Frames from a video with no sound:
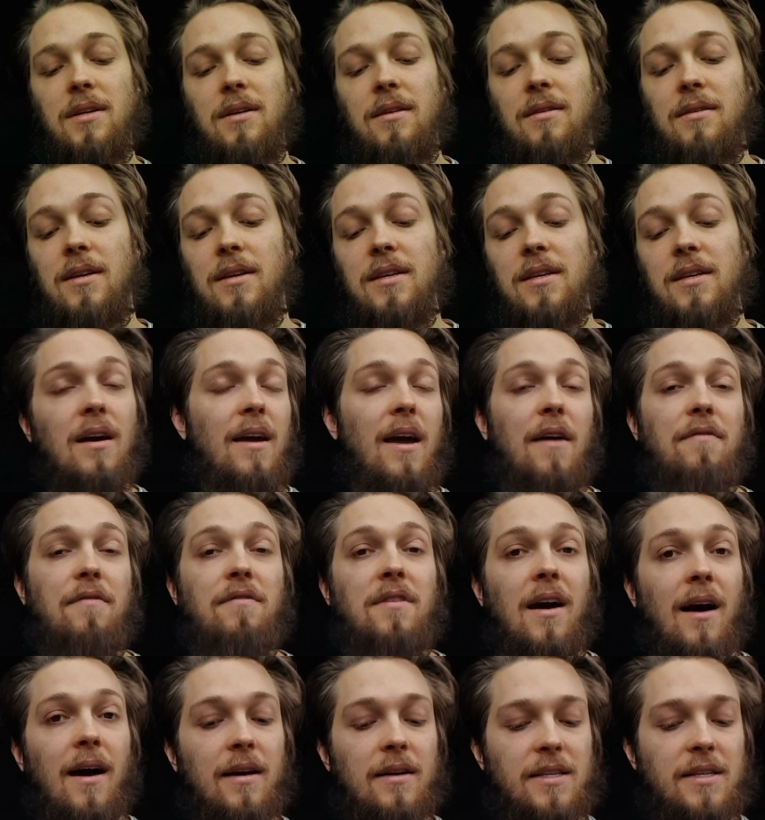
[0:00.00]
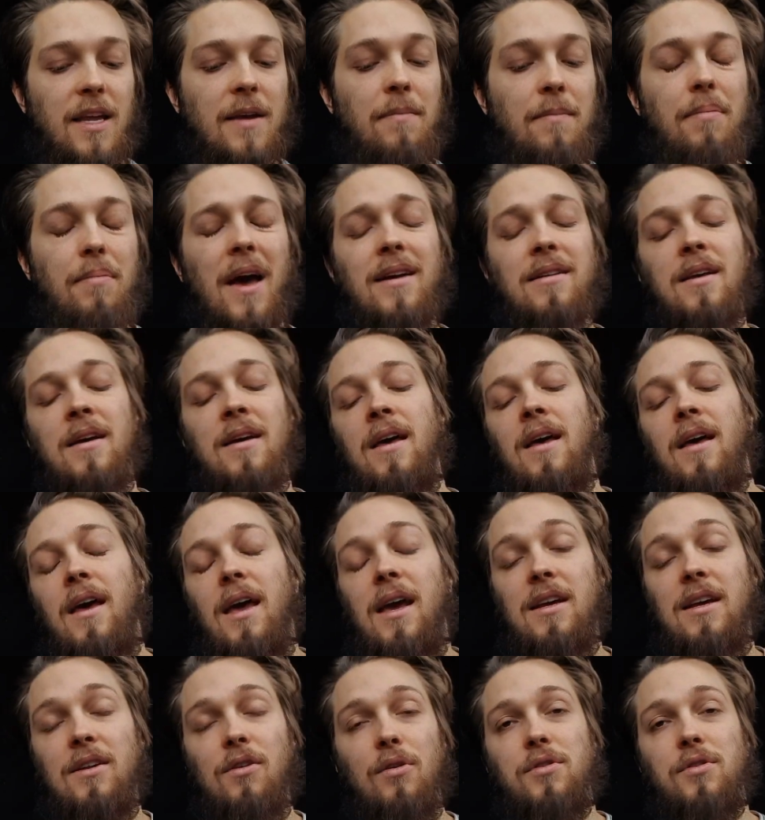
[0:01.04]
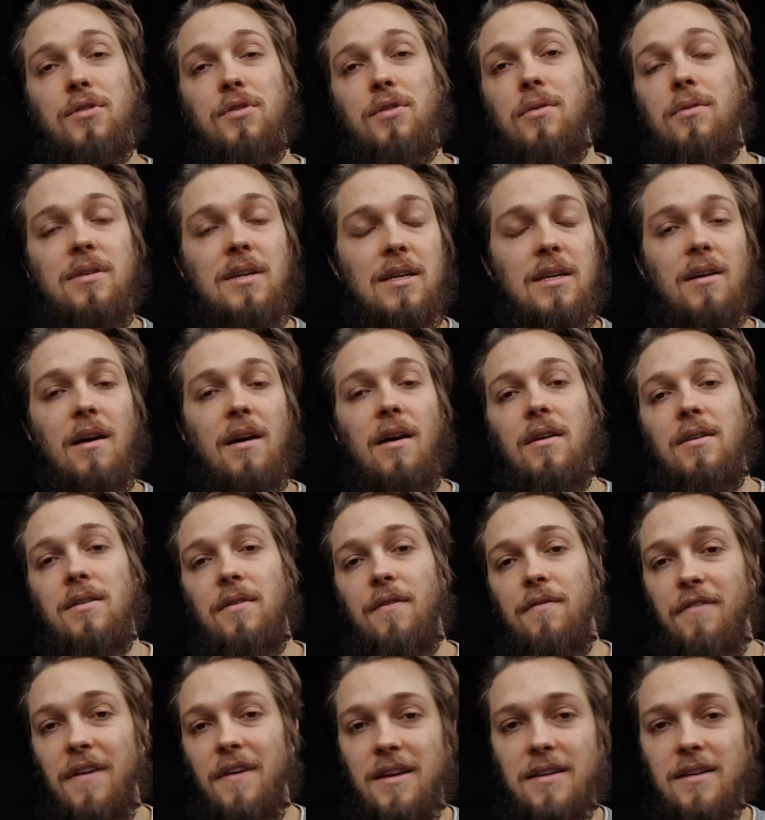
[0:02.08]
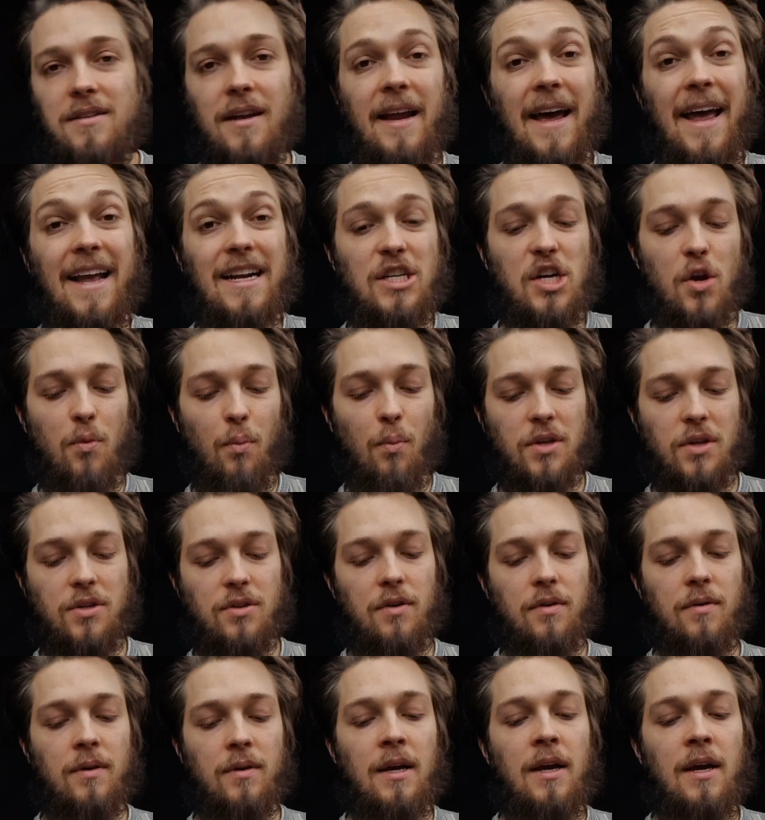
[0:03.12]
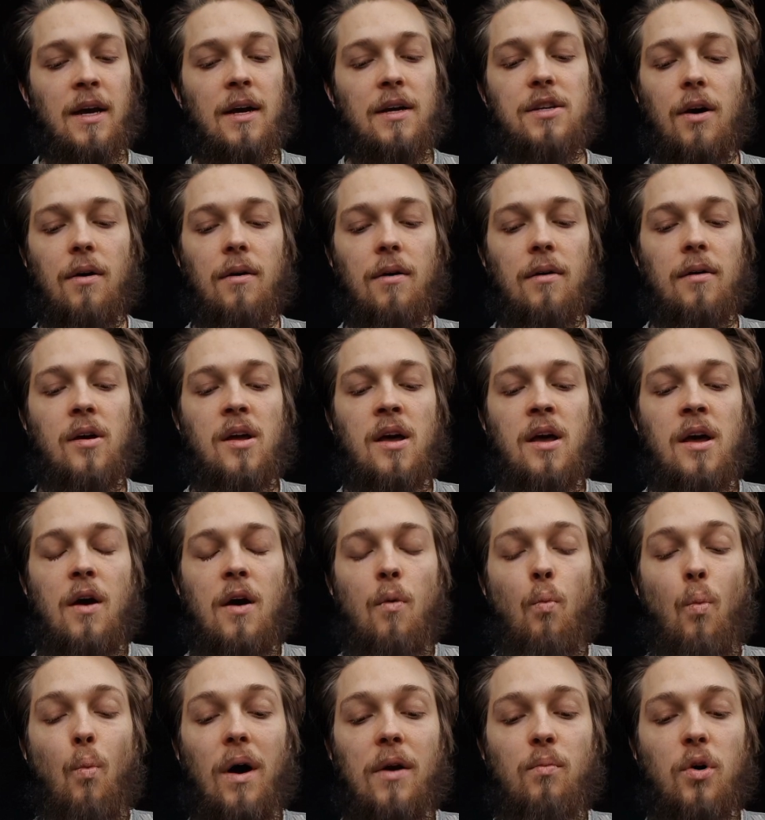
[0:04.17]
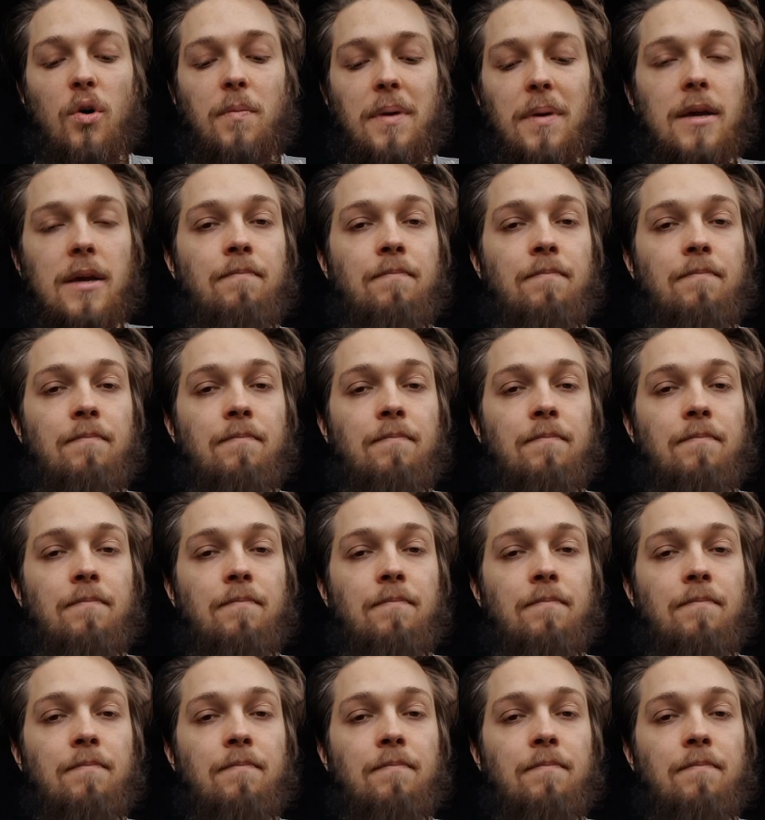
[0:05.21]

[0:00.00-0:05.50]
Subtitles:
these have the highest impact, and also these are things that I actually want to do. So one would be